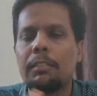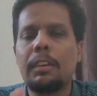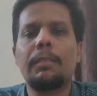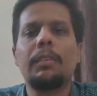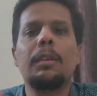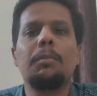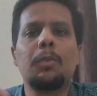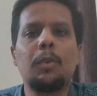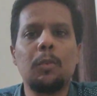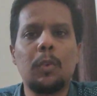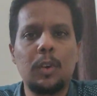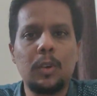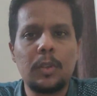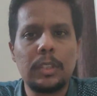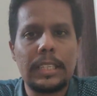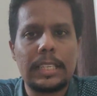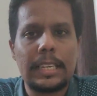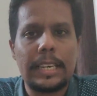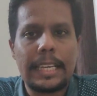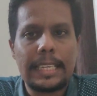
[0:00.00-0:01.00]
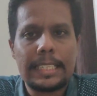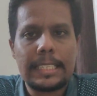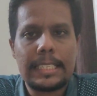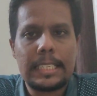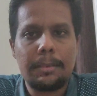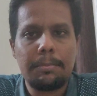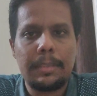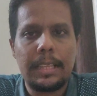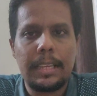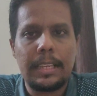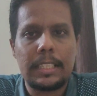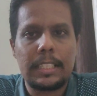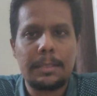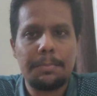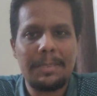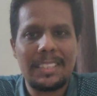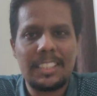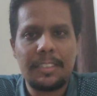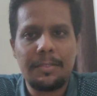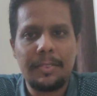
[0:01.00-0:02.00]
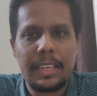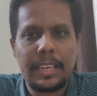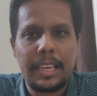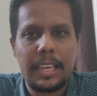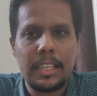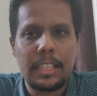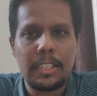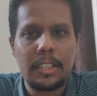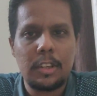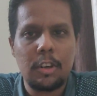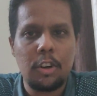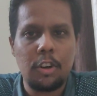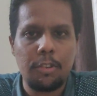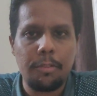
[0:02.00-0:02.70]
we will move on to the next step, that is specification